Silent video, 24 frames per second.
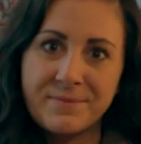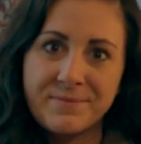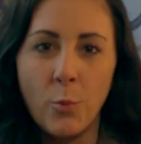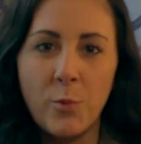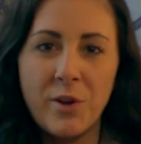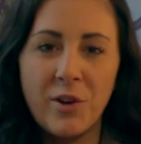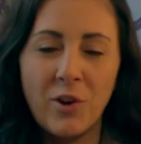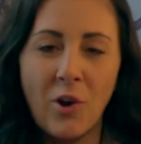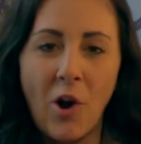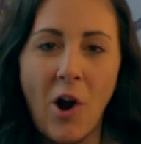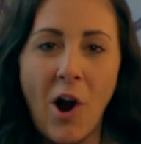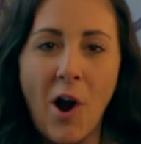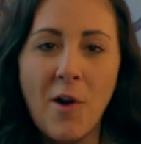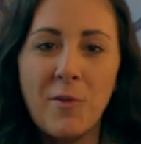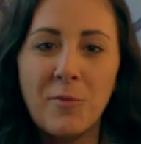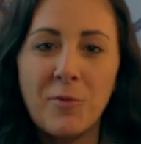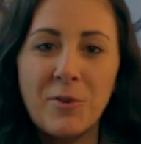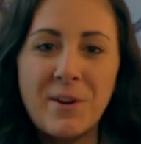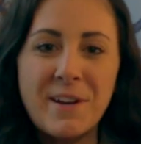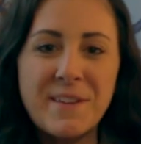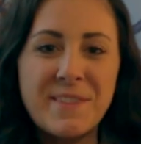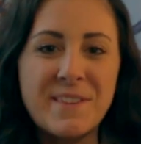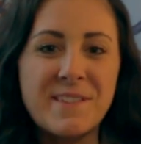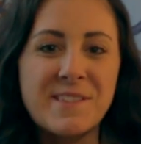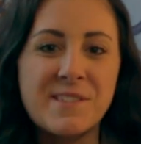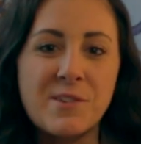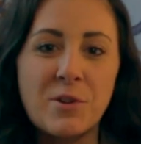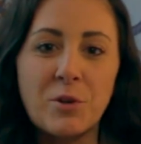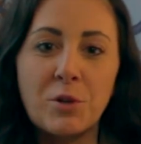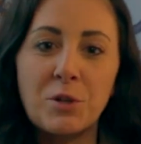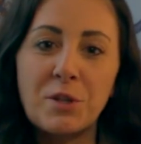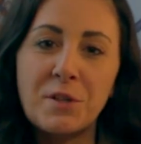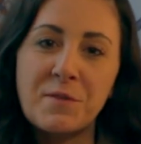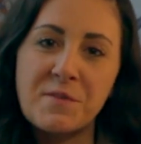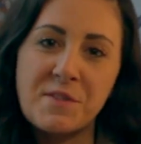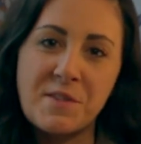We are offering the
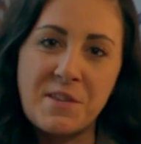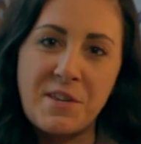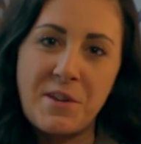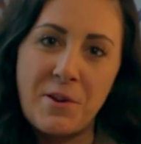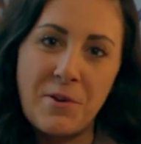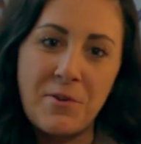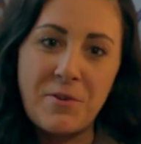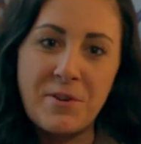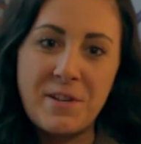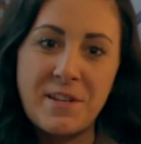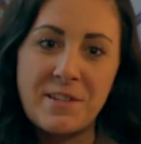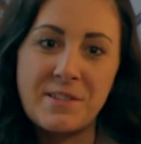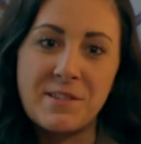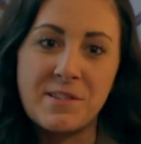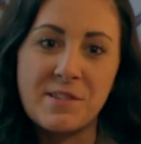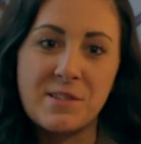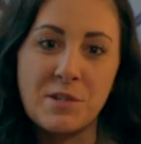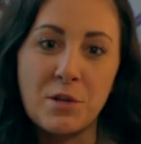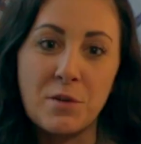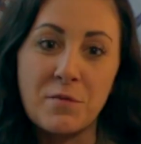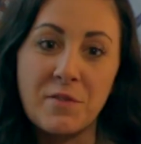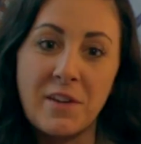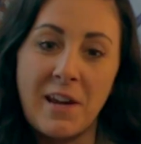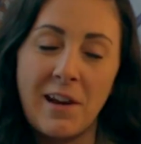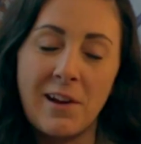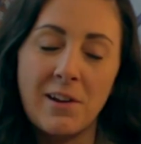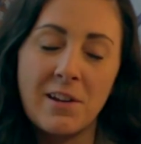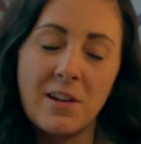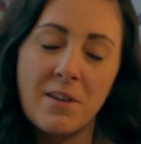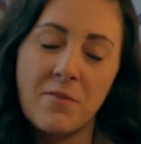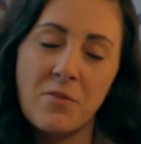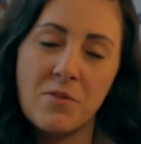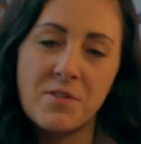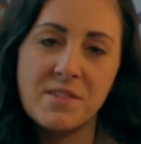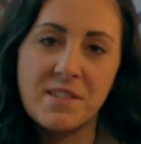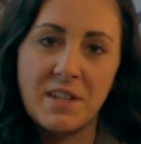Circle of Security to serve
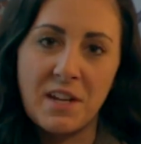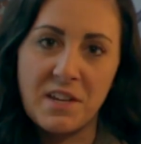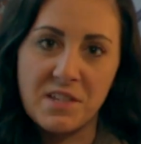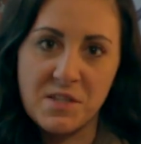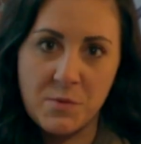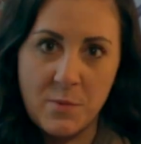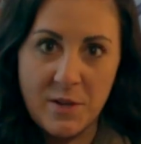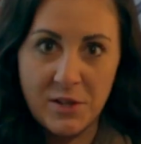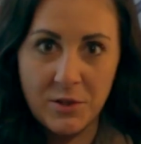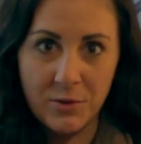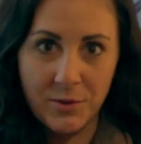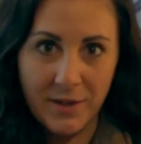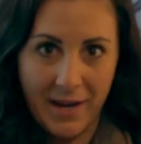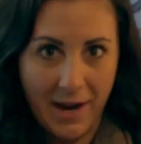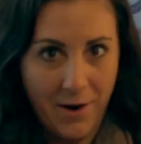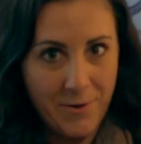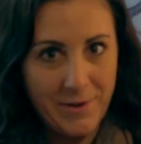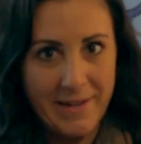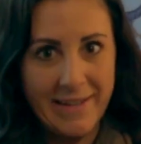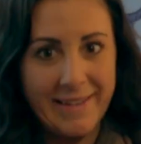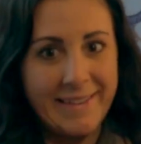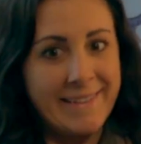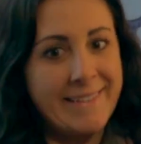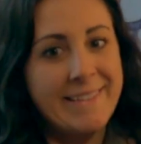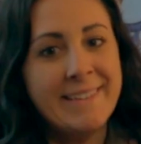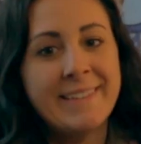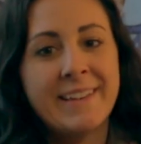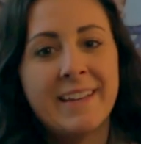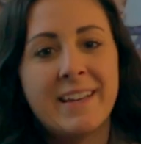caregivers in Oswego County.